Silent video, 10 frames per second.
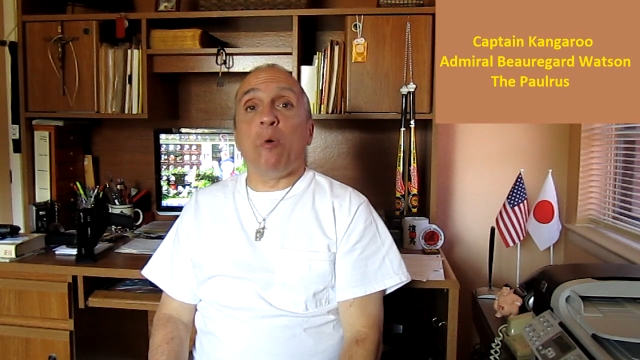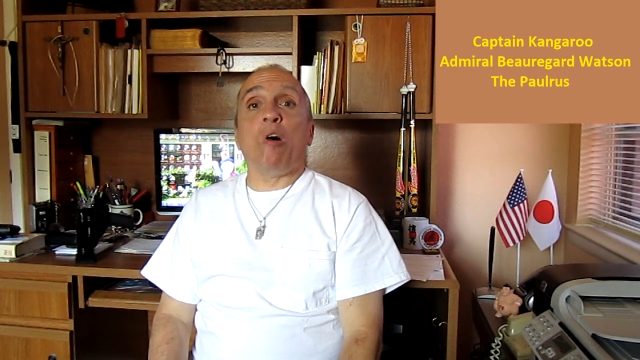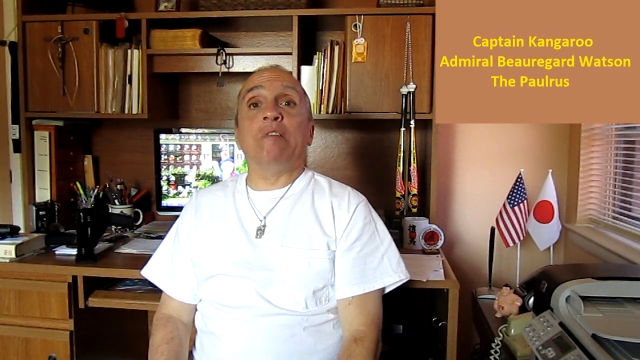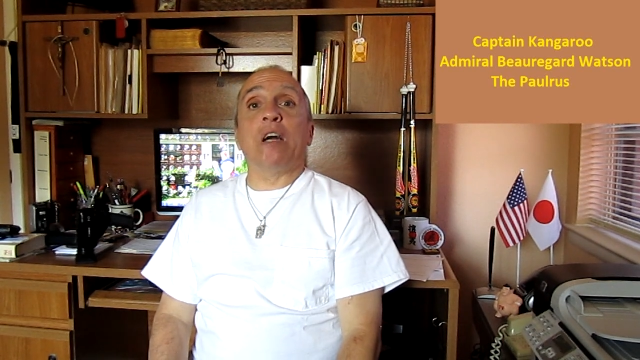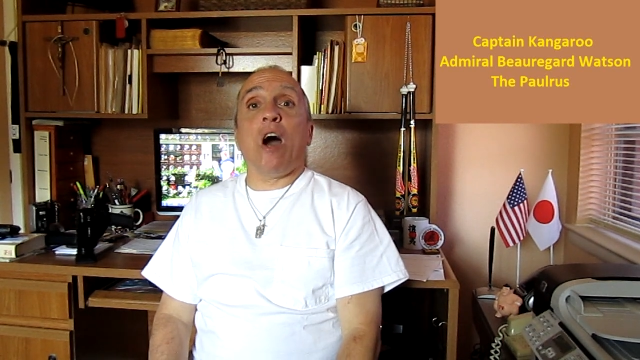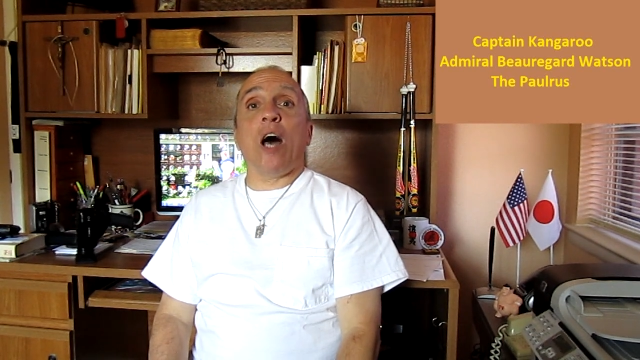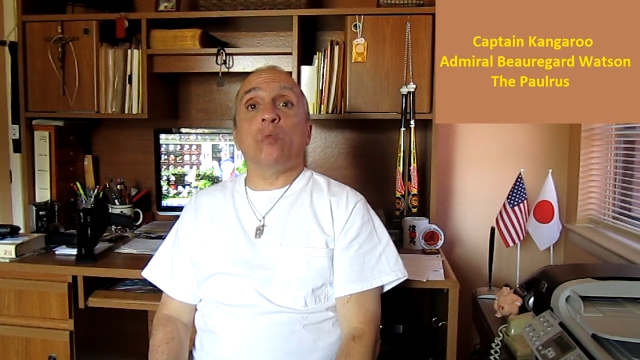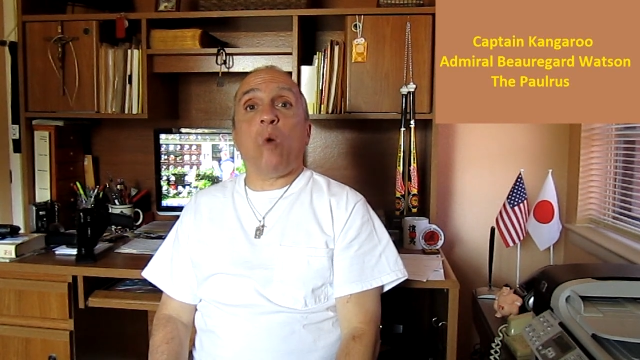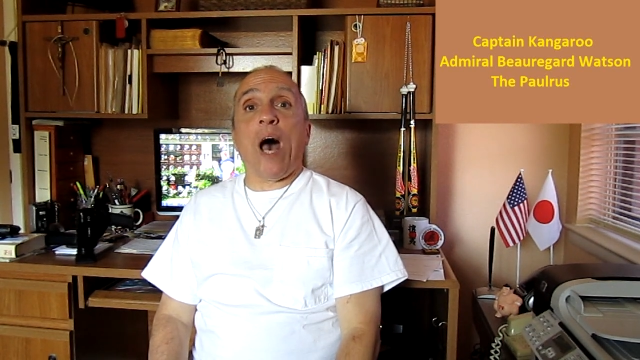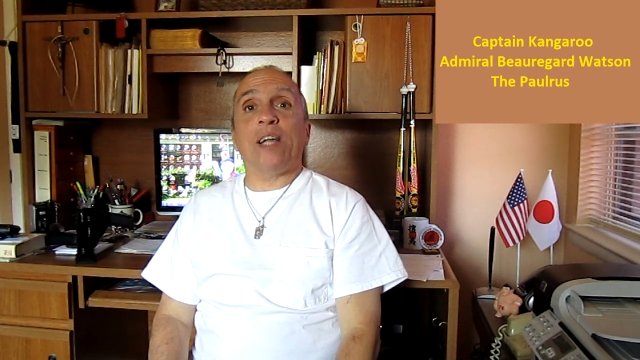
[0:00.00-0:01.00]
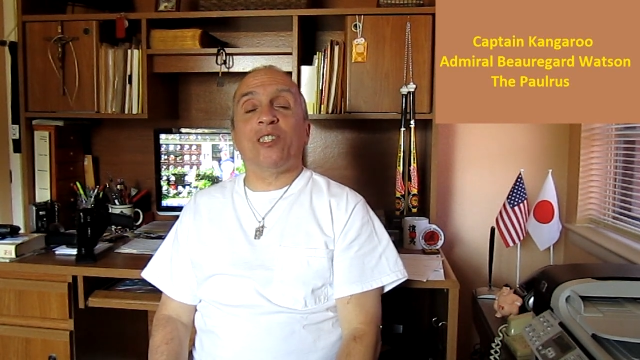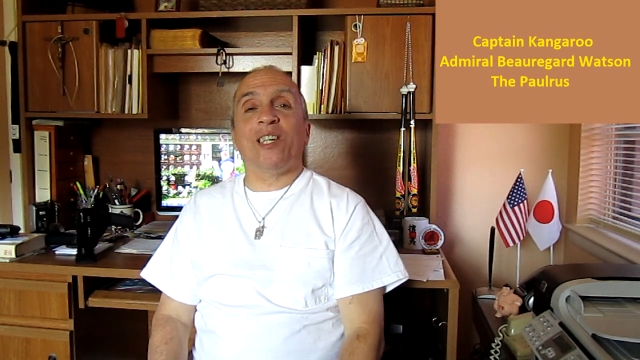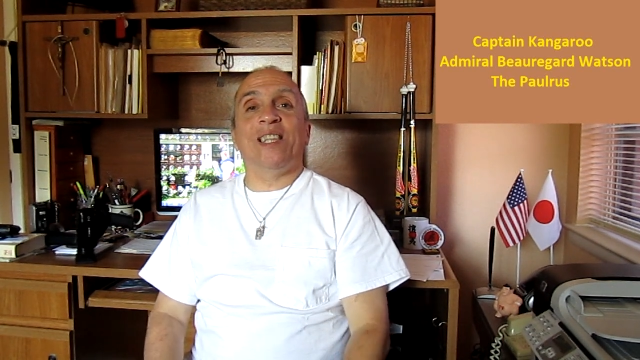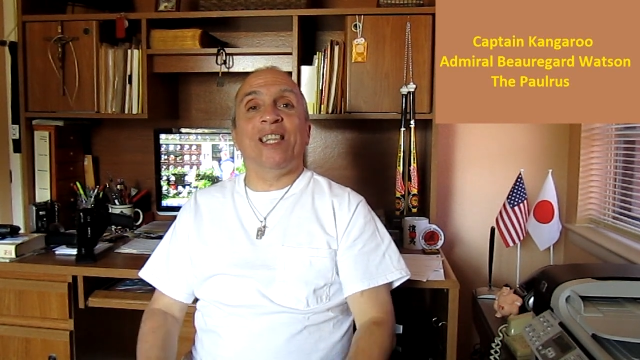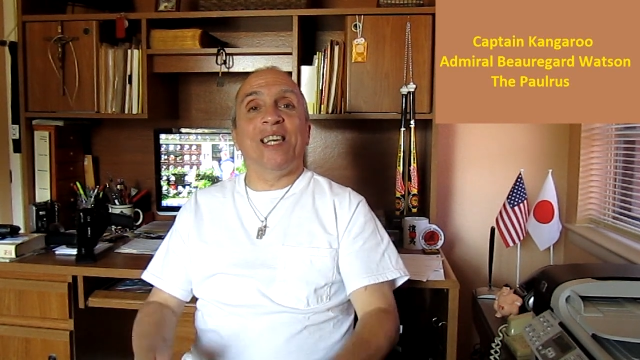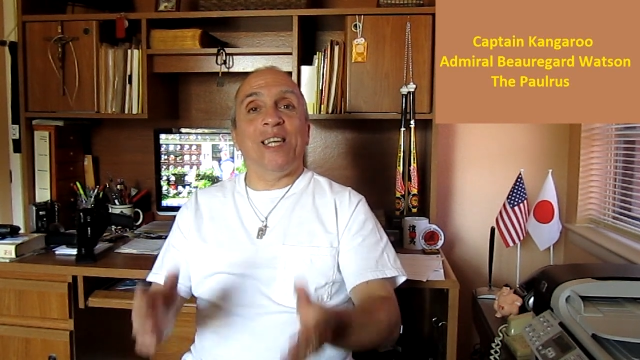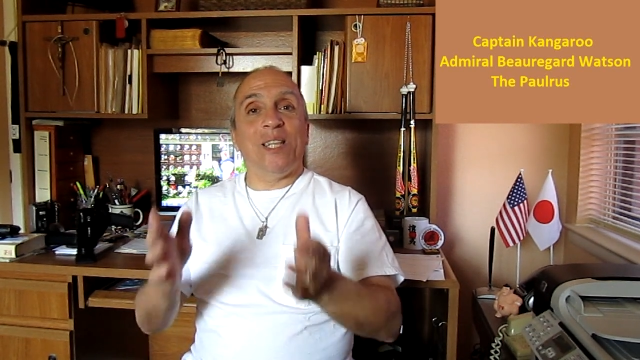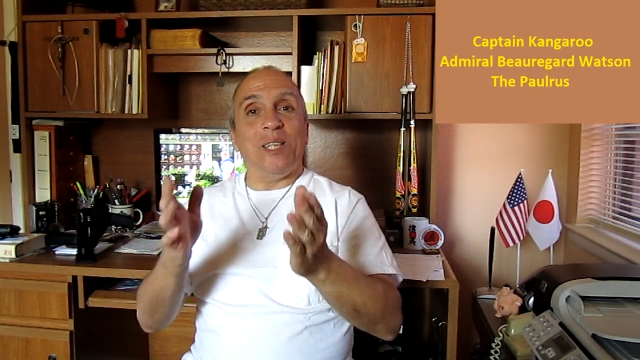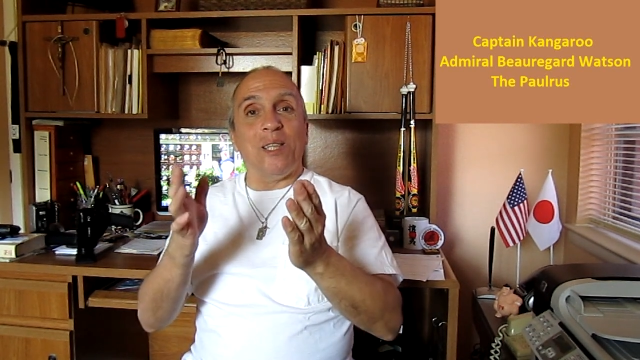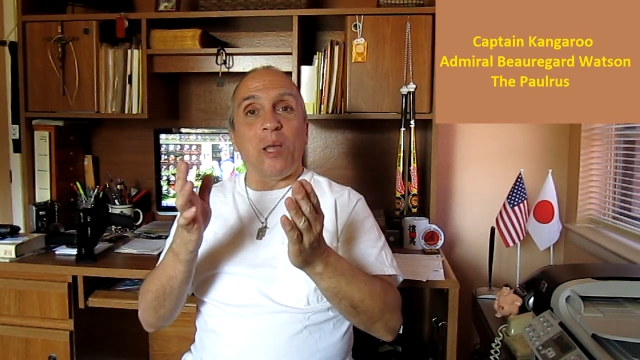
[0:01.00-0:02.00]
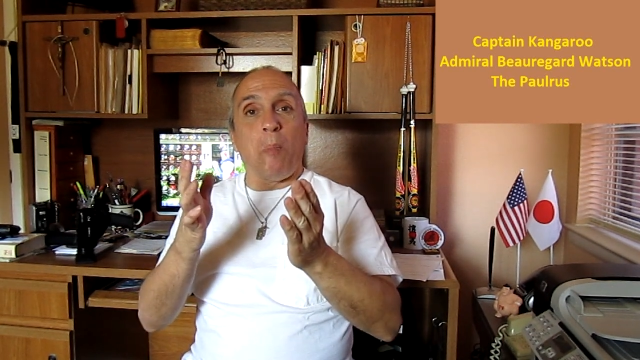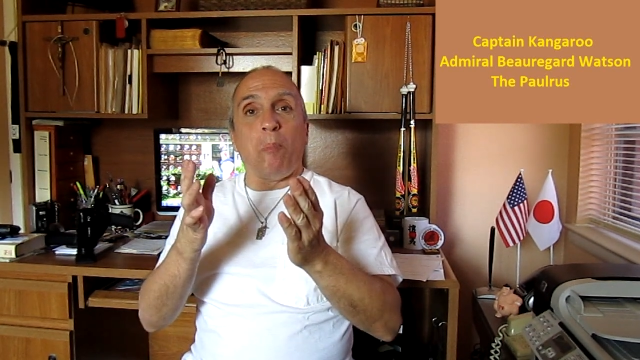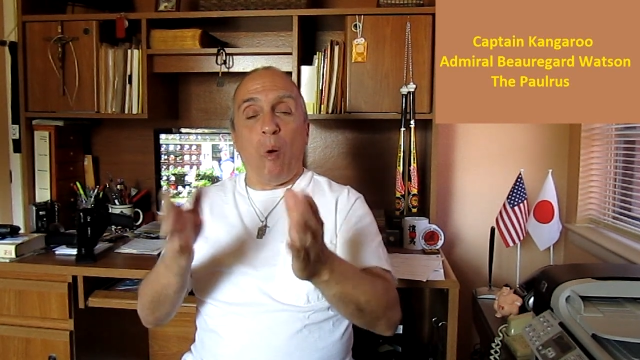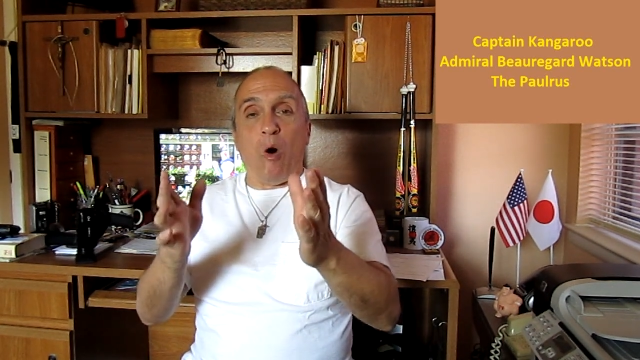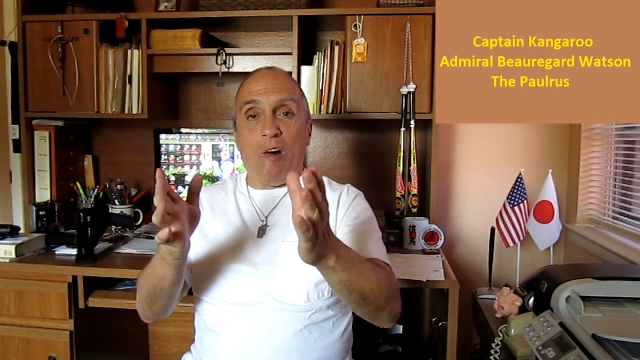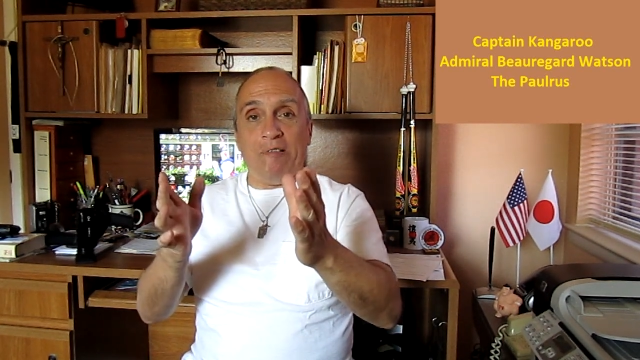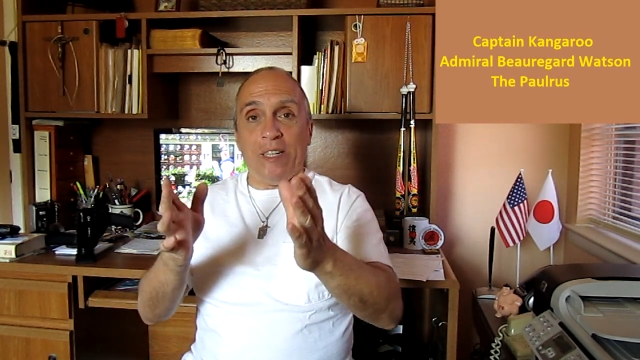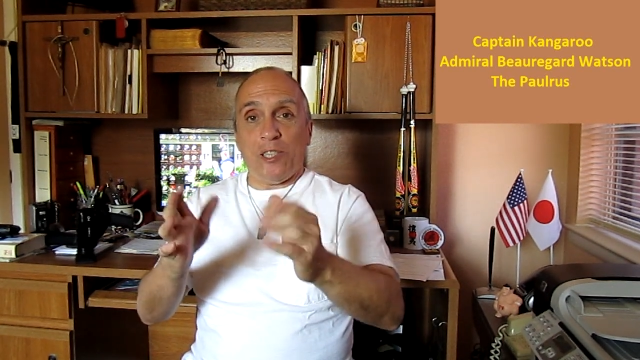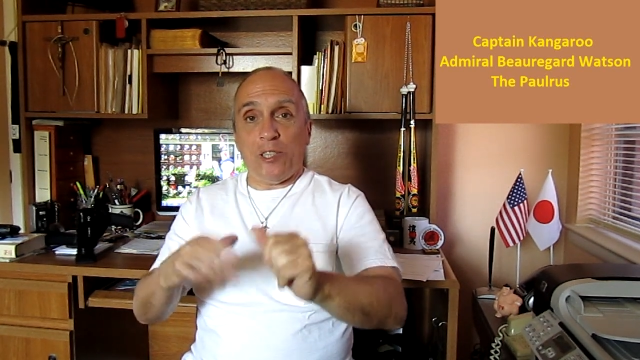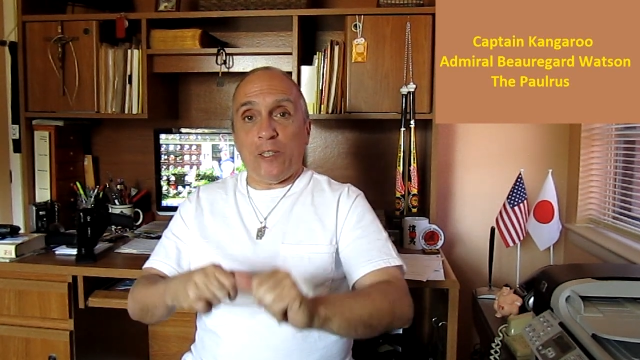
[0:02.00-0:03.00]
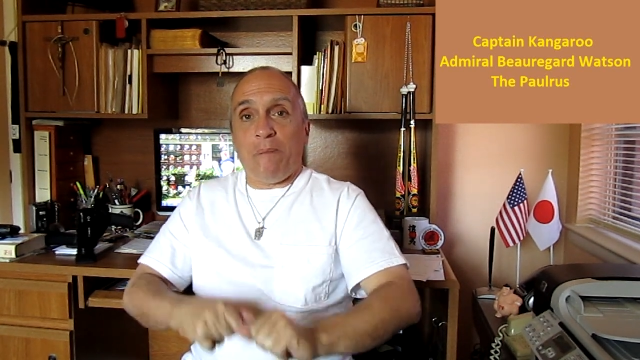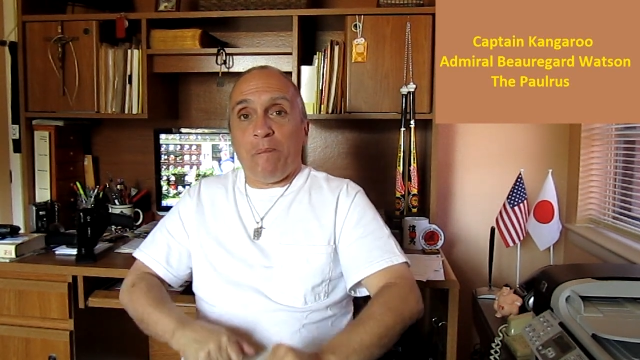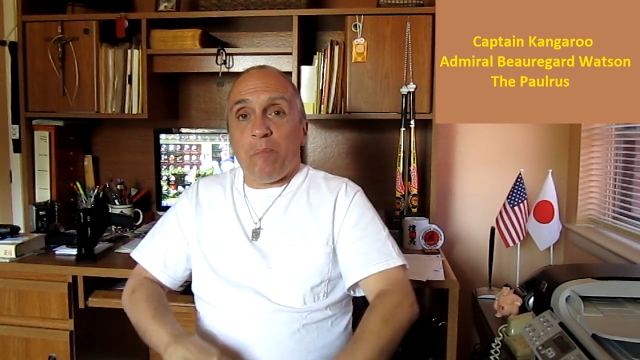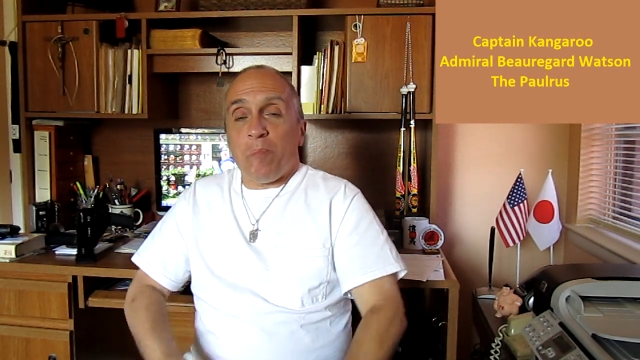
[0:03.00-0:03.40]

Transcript: Beauregard Watson, the Paulrus.